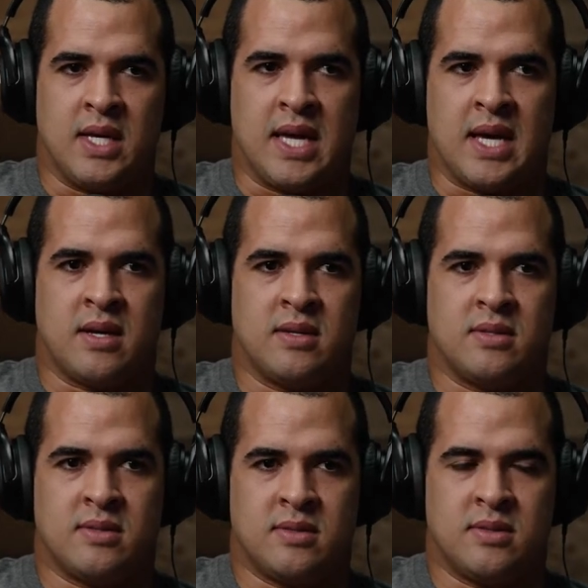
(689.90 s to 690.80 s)
Yeah. So.
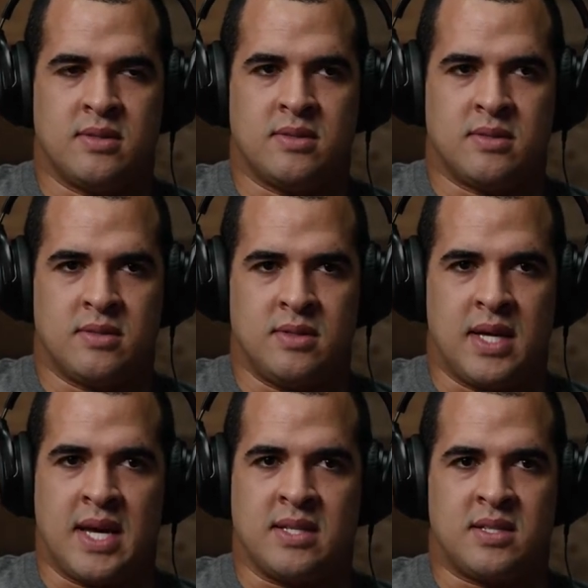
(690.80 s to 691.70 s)

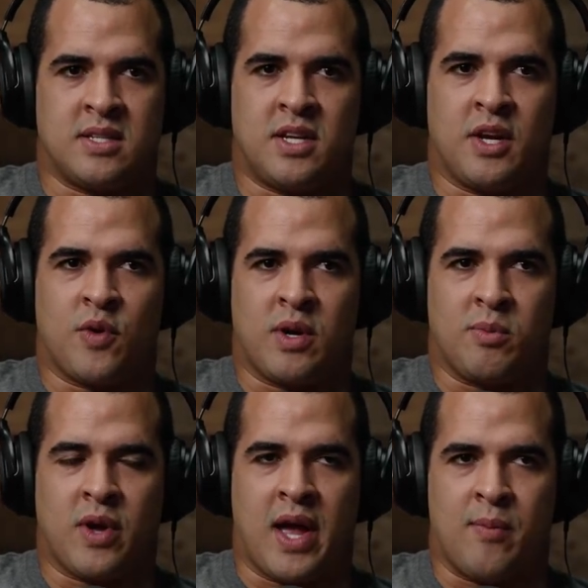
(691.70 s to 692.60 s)
Yeah. It's such an
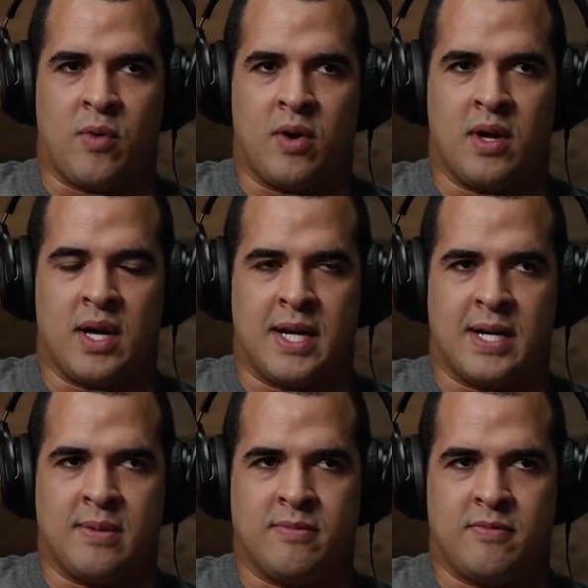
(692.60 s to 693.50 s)
incredible camera.
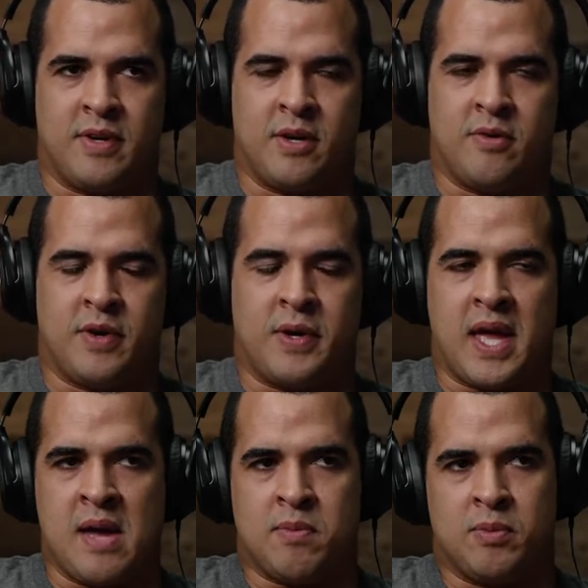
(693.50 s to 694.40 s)
Very, very
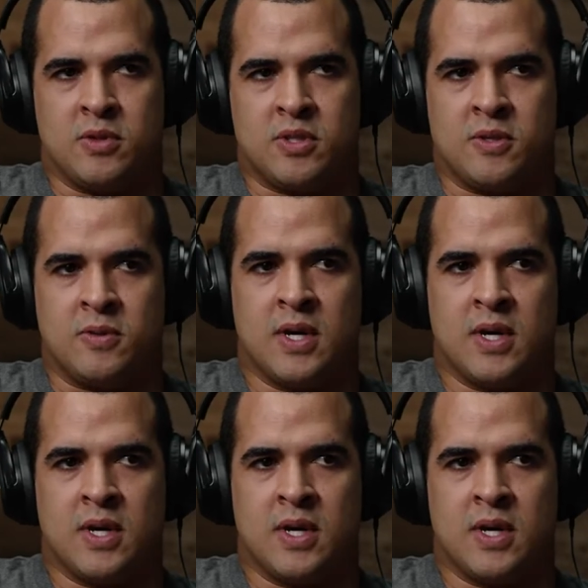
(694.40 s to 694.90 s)
capable too.